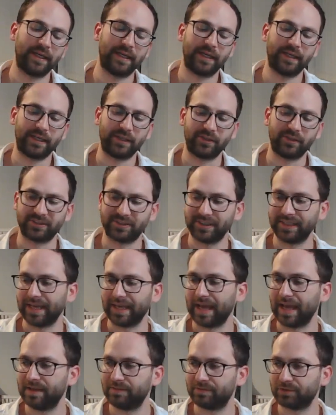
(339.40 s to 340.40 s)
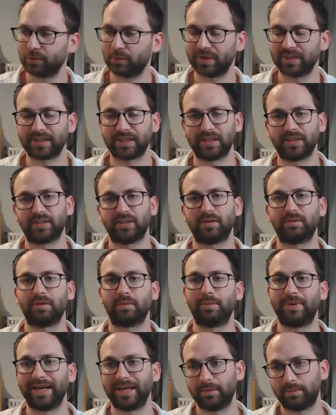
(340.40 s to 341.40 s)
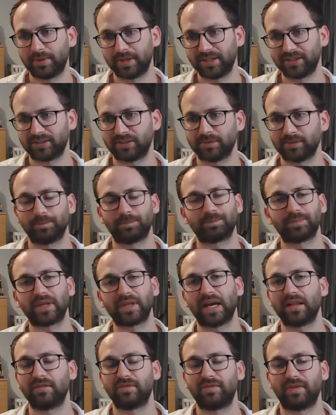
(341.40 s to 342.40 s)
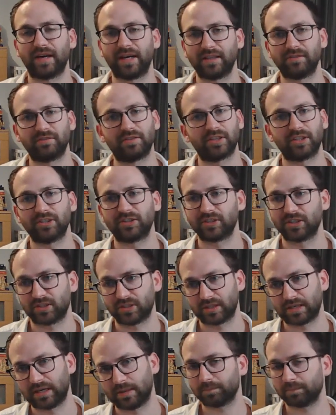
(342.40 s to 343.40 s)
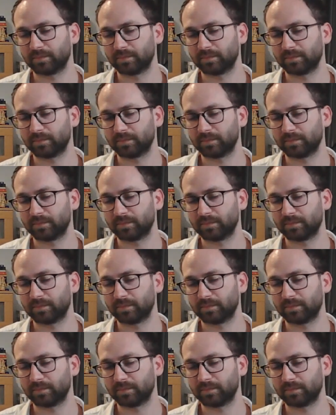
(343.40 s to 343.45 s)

you see, everyone can read the papers and find the research gap.